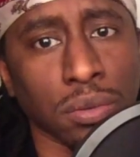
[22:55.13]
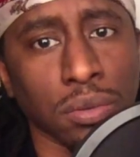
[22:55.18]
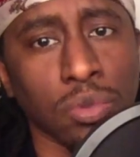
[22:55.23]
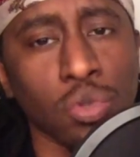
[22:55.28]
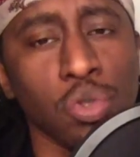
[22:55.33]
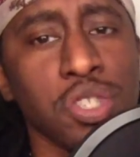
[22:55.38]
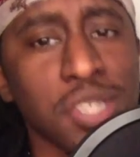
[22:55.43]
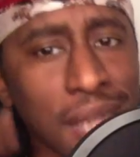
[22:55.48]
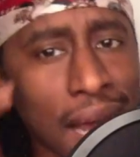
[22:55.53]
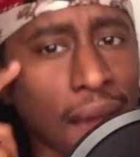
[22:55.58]
You
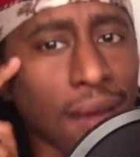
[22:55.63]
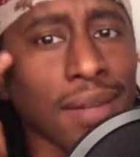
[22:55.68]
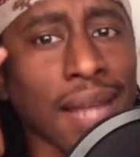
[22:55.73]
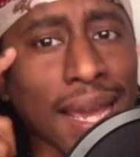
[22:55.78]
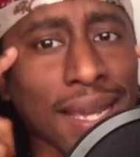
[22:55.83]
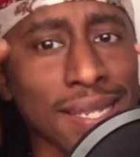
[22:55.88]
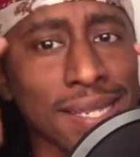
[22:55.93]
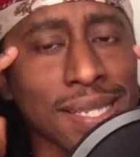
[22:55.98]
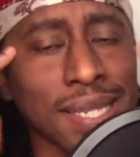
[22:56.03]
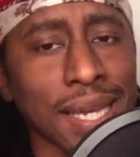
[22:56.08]
sound
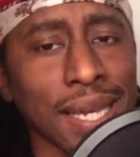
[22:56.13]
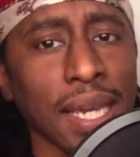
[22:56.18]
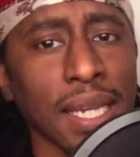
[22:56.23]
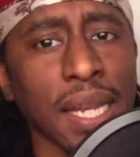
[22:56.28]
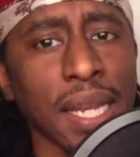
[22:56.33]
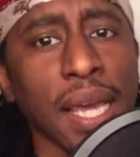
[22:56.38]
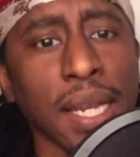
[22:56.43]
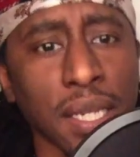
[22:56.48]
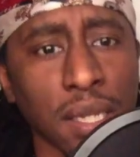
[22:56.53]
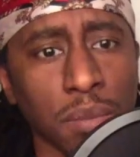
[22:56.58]
like
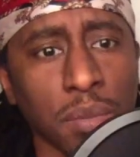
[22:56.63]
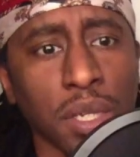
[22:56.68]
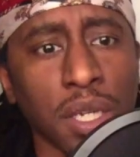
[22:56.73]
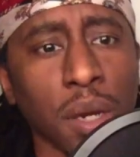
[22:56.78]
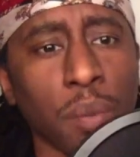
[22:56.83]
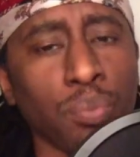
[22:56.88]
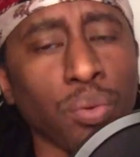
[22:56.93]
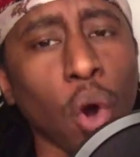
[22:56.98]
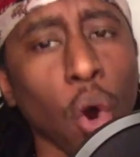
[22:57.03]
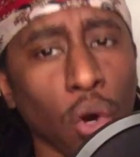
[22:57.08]
CNN to me,
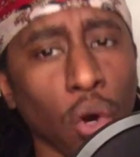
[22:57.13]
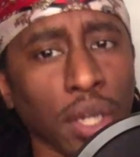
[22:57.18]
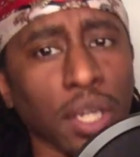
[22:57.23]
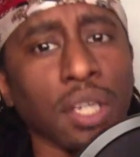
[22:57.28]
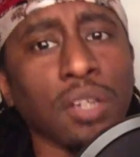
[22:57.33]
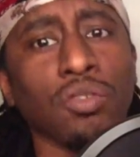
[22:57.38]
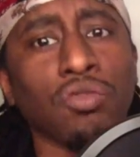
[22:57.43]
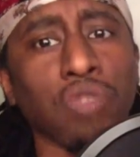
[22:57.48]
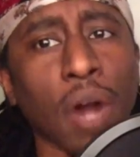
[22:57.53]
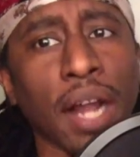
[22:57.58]
a
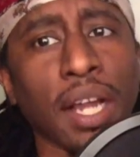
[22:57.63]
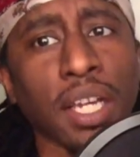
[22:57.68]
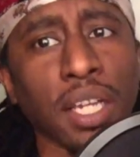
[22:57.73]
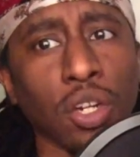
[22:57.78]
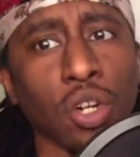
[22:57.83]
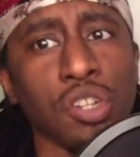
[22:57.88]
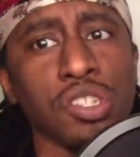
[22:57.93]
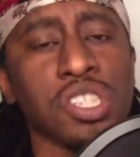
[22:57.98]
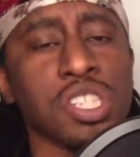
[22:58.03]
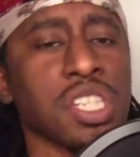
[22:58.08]
broken record
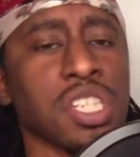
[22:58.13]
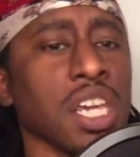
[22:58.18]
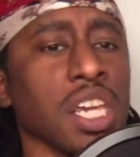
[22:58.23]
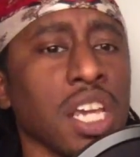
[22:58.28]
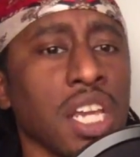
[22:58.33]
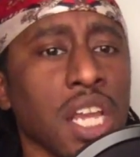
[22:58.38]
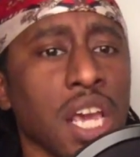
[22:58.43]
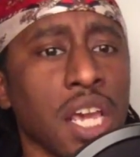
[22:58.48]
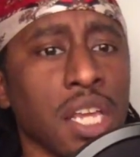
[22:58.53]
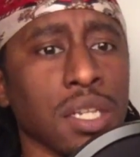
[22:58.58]
on
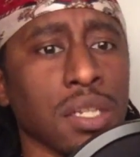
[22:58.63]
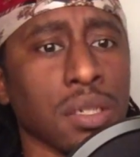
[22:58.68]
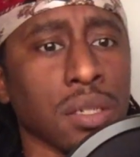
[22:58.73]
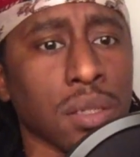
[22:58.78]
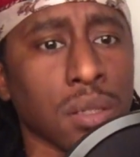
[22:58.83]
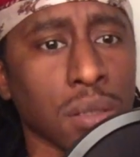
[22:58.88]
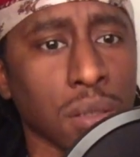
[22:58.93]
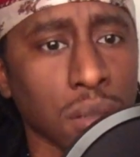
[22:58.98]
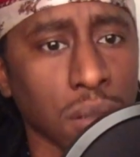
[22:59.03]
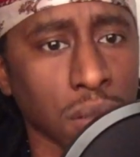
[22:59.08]
CNN.
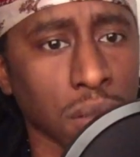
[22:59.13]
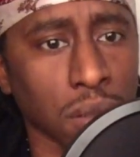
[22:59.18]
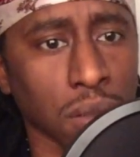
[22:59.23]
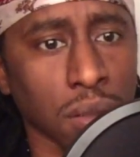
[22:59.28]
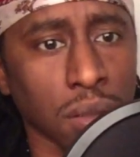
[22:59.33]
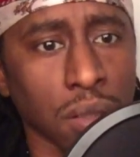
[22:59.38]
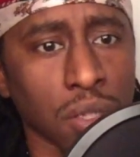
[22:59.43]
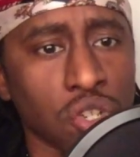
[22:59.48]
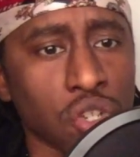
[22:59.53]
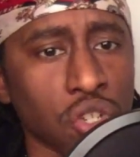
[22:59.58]

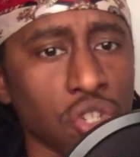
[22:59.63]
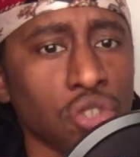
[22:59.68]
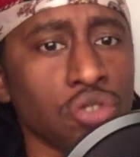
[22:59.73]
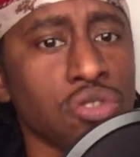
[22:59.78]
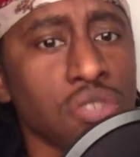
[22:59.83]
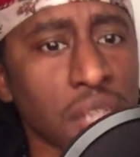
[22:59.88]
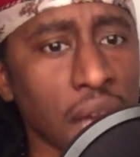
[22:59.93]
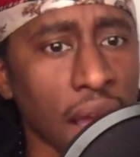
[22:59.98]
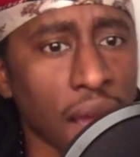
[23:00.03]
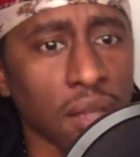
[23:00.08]
That's what you
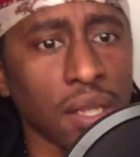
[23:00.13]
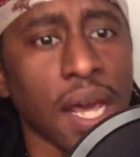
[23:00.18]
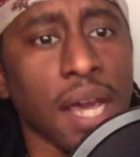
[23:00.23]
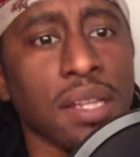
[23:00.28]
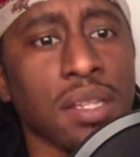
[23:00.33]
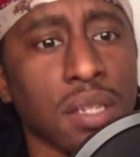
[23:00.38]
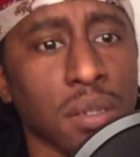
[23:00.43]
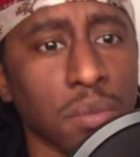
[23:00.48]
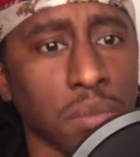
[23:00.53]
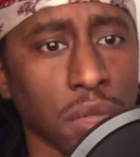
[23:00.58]
sound
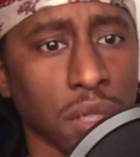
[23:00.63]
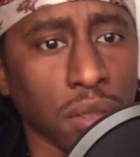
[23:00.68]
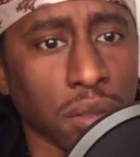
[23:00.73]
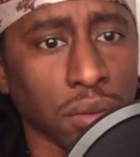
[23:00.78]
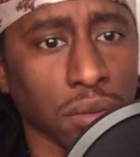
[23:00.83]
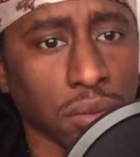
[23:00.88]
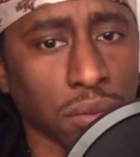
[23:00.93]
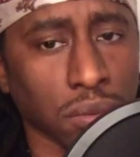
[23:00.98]
like to me.